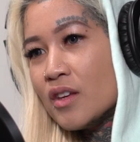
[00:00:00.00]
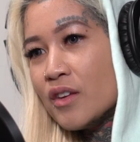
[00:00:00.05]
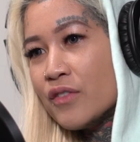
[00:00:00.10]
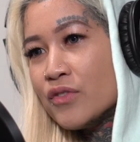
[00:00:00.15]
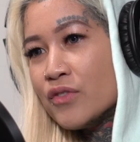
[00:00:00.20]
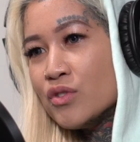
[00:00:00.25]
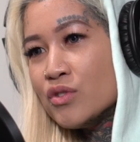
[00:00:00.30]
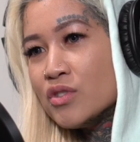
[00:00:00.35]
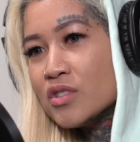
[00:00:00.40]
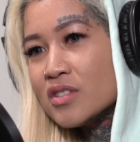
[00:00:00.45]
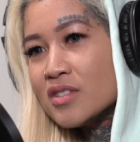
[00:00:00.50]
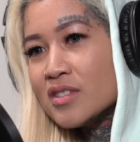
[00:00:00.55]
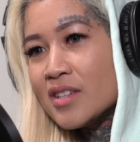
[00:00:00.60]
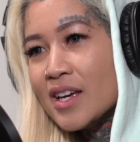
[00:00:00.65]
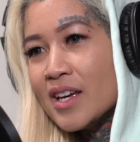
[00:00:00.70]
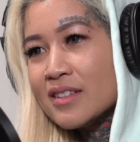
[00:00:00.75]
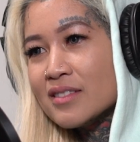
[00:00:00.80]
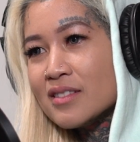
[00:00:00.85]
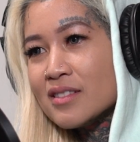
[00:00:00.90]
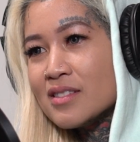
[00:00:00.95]
If you just
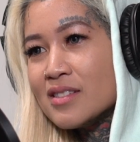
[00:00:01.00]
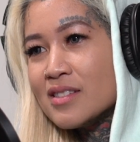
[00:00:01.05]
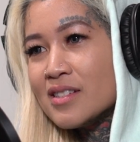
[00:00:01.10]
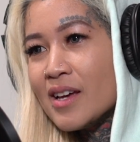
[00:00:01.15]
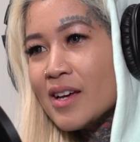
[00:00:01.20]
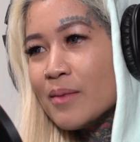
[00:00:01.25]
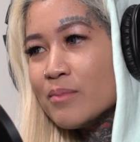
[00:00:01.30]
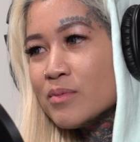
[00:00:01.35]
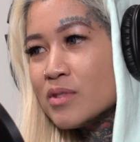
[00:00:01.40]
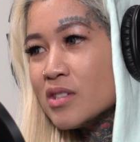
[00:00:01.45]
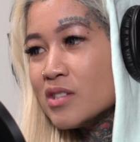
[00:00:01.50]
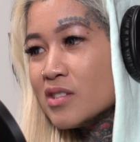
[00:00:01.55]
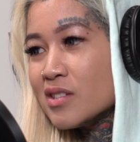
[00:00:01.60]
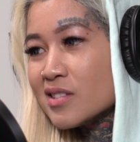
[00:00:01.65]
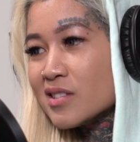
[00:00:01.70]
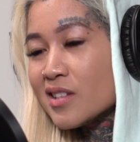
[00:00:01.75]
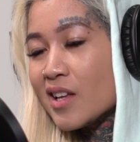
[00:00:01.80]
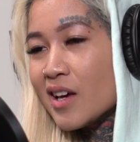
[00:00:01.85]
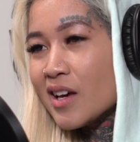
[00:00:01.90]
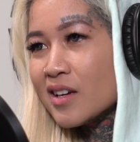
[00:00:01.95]
take the step to
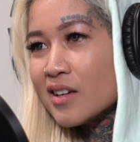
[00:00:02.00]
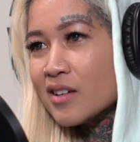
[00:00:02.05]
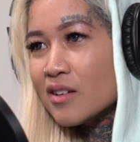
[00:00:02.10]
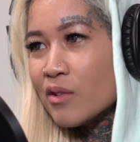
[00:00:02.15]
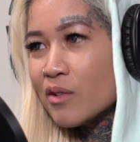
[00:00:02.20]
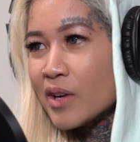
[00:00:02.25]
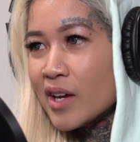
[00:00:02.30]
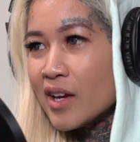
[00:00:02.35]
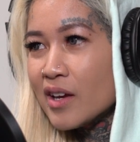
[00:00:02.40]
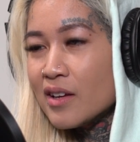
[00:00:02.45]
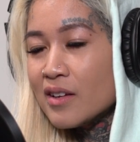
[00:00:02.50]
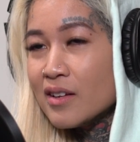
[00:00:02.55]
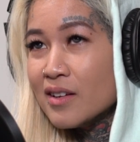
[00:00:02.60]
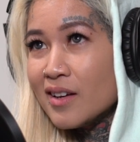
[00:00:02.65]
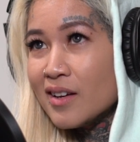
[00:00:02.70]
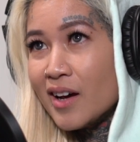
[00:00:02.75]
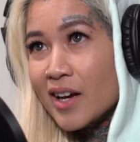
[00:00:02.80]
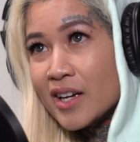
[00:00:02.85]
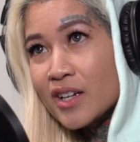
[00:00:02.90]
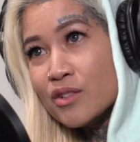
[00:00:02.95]
just like, okay,
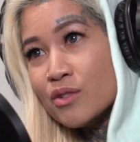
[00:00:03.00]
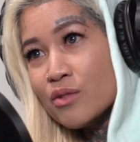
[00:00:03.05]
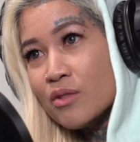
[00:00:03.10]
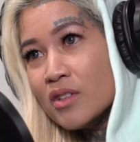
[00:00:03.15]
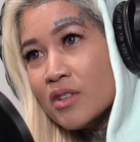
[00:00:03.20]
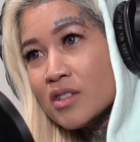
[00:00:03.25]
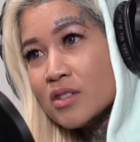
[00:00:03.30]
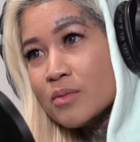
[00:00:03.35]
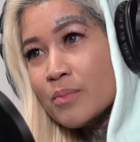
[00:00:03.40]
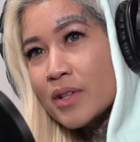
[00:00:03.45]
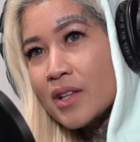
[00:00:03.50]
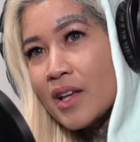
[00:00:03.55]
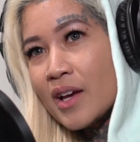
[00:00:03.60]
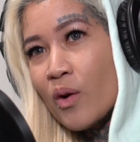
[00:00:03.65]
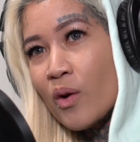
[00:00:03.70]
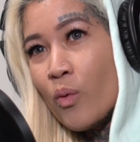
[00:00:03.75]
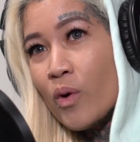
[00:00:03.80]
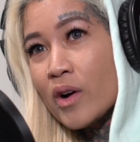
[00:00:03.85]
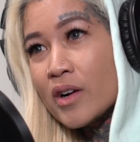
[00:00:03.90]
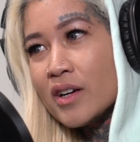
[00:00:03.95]
I could do this, but like
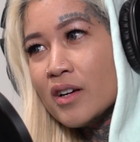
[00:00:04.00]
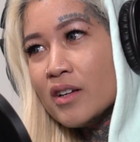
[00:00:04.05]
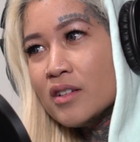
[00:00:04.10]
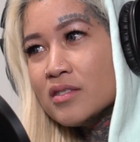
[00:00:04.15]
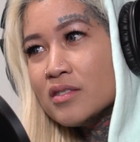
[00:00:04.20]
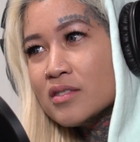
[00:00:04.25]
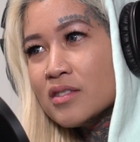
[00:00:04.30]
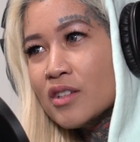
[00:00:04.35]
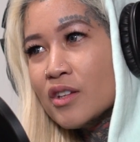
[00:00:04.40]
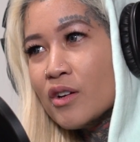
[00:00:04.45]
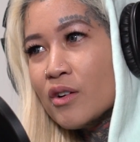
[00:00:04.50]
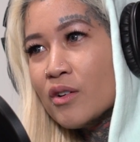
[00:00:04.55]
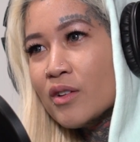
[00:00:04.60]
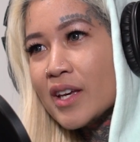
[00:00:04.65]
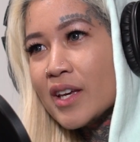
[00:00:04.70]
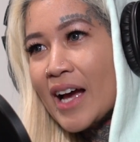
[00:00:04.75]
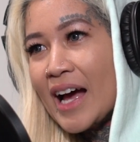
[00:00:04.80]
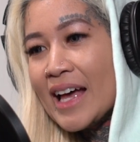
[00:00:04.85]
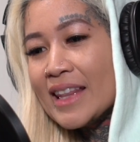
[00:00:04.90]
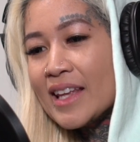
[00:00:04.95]
what else?
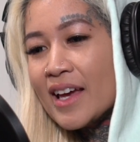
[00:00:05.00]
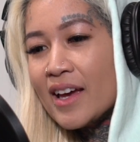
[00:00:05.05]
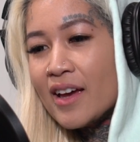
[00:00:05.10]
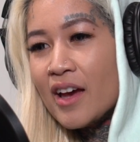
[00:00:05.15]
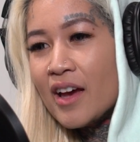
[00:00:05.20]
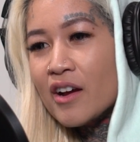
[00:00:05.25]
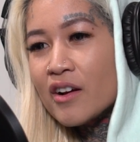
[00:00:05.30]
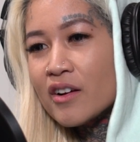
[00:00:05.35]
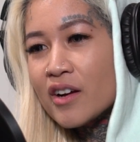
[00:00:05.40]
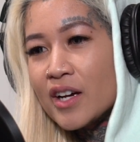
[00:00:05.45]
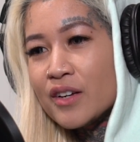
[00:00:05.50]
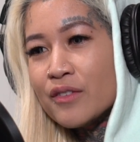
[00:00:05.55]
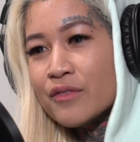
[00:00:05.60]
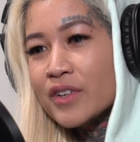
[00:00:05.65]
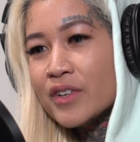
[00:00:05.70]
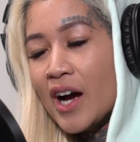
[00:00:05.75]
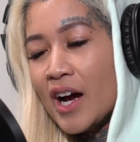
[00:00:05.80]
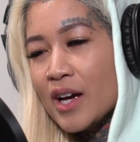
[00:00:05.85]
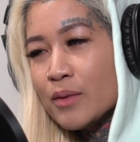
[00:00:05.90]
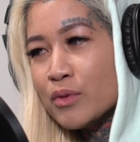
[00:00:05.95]
Like I let hair kind of
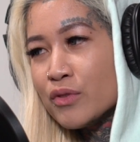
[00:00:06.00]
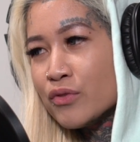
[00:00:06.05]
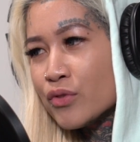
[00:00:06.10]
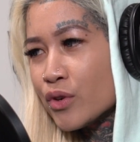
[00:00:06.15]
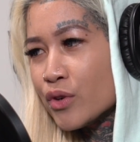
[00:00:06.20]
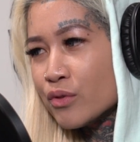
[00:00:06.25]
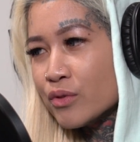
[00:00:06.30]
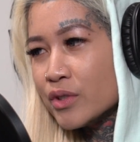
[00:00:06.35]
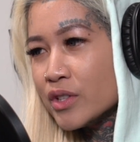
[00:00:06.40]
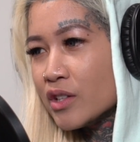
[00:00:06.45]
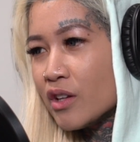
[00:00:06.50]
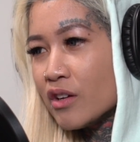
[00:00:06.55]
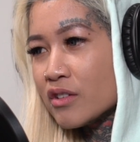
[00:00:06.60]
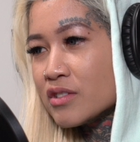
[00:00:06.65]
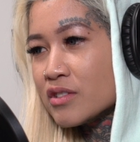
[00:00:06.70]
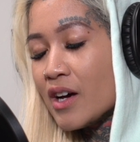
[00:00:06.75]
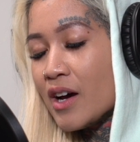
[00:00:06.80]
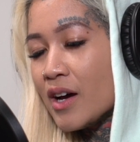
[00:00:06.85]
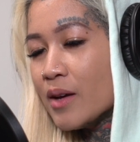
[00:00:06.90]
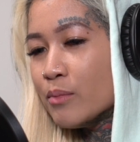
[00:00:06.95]
guide me for a really long
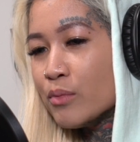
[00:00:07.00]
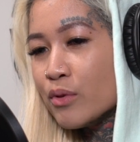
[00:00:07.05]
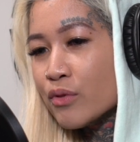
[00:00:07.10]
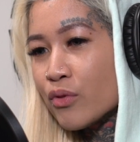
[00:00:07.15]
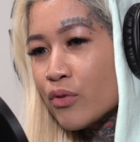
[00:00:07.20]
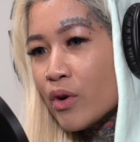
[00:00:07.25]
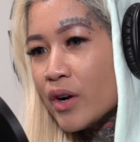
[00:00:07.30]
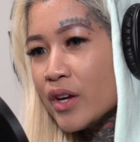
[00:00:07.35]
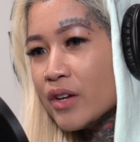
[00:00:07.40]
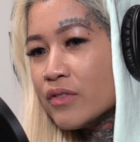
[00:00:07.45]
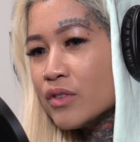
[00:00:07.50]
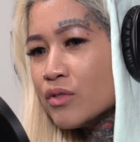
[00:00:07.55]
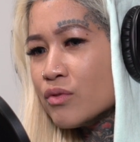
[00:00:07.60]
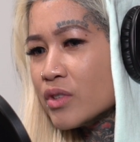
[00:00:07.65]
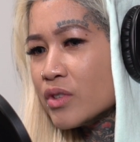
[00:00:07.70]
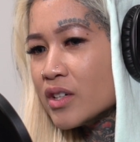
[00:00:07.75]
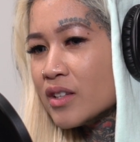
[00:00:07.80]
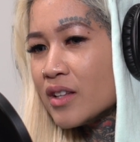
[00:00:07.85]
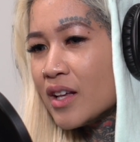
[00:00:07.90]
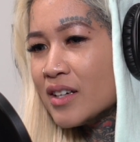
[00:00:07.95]
time before I even
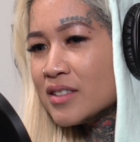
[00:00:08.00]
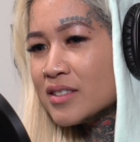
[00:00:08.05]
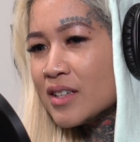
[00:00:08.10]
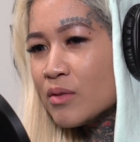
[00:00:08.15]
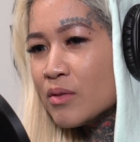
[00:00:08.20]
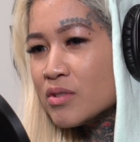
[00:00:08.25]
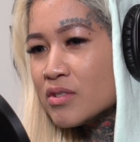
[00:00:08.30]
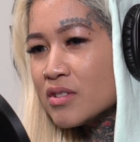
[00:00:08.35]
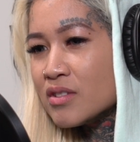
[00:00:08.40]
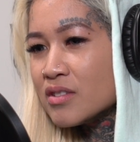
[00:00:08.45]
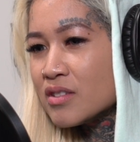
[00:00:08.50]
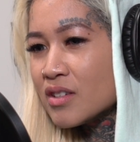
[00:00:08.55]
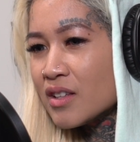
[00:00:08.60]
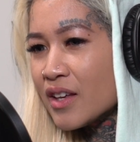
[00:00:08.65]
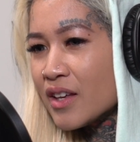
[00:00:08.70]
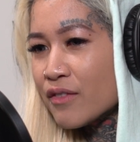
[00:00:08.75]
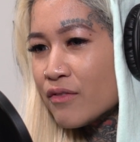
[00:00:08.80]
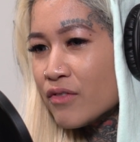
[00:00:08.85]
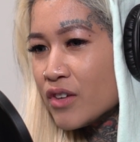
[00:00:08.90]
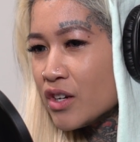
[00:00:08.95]
realized I was into
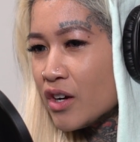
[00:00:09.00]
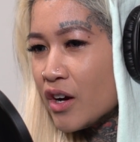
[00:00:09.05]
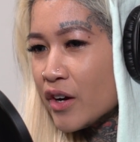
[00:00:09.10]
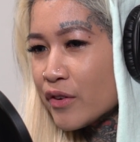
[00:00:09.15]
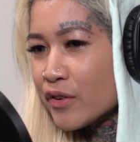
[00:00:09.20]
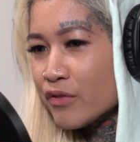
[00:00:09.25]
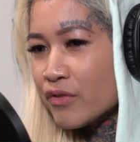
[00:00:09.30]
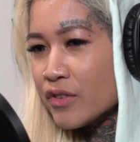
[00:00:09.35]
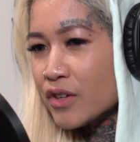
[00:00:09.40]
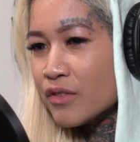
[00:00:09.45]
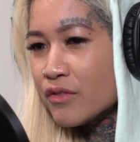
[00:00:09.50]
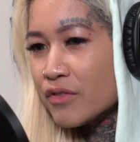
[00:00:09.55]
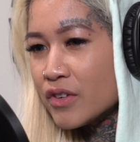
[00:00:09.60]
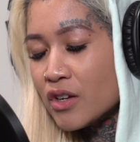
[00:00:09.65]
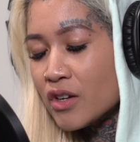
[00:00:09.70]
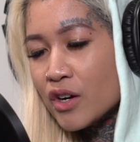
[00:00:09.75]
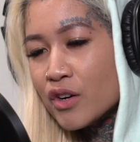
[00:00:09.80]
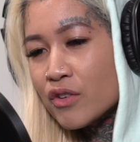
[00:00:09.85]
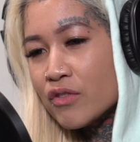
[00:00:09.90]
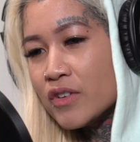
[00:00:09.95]
like videography and
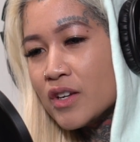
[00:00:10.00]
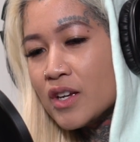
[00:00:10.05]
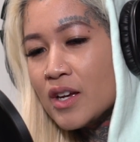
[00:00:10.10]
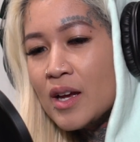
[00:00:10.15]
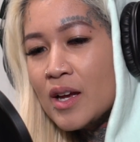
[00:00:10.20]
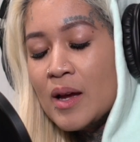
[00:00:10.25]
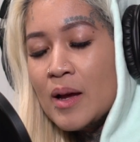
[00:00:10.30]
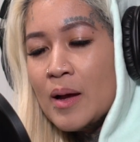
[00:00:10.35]
photography.